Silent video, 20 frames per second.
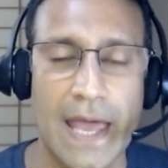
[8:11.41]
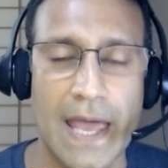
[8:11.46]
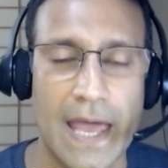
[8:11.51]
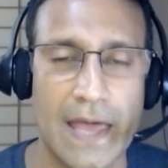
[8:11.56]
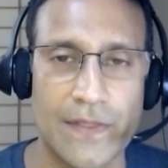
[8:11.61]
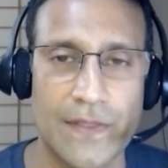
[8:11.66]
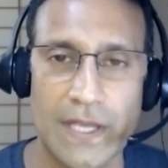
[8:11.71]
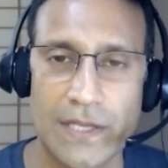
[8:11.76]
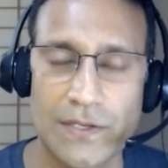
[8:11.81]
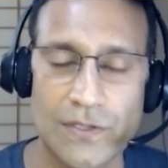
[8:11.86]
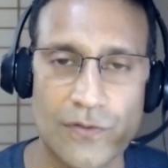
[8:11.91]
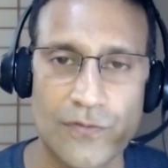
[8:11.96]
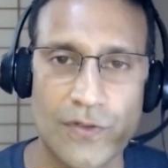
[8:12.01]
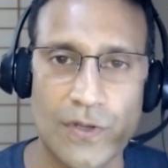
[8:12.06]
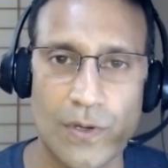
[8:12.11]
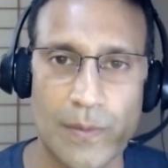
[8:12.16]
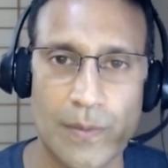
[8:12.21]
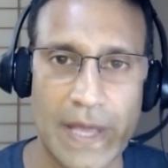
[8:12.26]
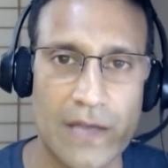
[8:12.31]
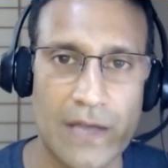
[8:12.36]
And they
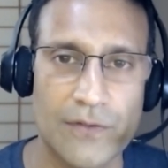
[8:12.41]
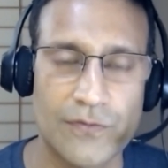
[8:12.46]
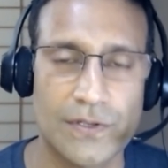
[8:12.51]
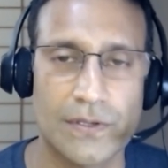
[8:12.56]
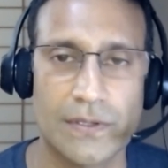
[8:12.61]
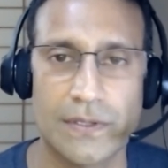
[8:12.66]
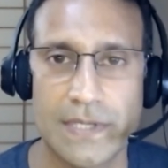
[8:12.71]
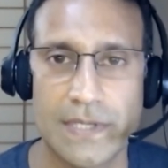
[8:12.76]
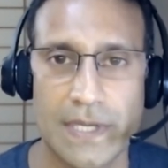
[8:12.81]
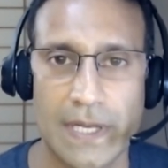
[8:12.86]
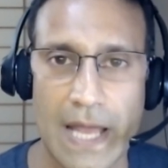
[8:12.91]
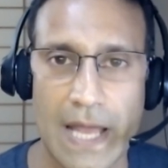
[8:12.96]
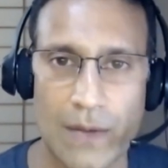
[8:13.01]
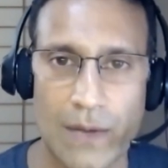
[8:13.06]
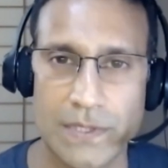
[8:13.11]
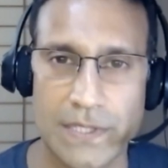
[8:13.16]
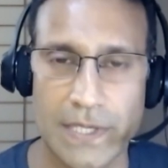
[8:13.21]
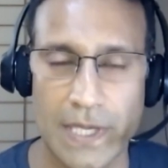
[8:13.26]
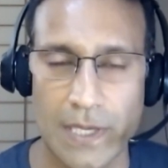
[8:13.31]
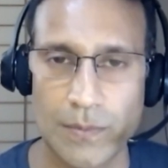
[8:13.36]
interviewed him after and said, how
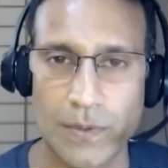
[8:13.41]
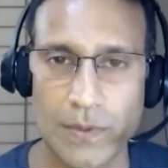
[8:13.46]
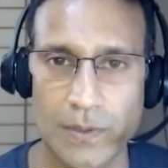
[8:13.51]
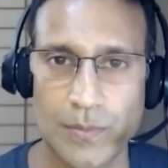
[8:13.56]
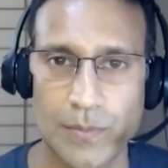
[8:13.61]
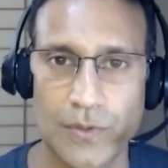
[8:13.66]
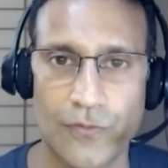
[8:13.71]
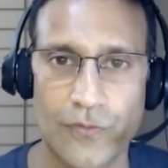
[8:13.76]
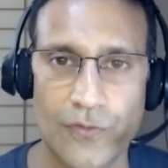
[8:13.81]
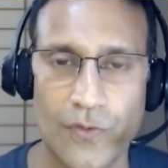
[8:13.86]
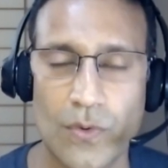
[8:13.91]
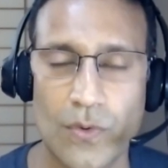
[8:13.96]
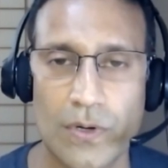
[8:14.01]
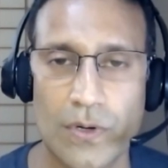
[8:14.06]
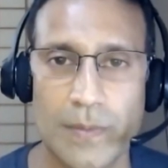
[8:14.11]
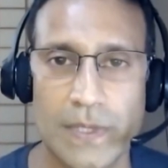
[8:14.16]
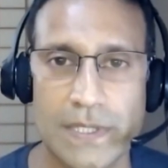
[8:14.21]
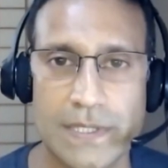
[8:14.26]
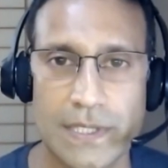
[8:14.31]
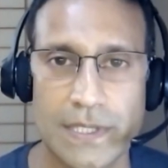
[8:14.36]
was he able to
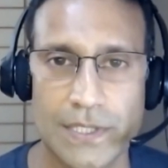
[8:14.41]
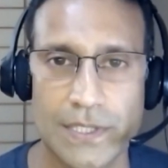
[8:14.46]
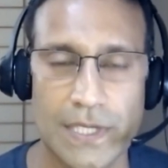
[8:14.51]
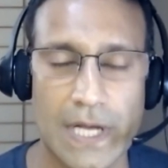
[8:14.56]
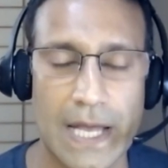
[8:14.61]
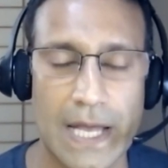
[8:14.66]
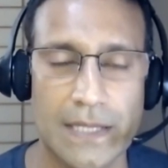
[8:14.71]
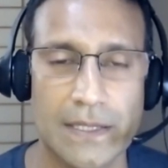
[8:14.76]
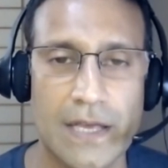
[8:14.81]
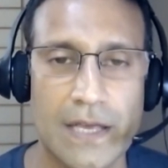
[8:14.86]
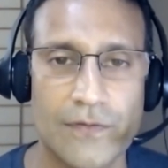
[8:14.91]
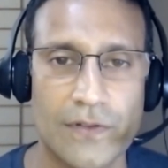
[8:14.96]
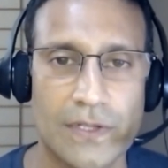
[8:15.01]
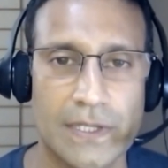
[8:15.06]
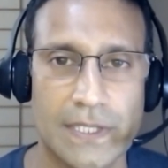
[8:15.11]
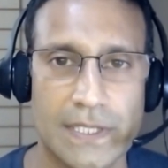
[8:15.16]
perform at such a high level?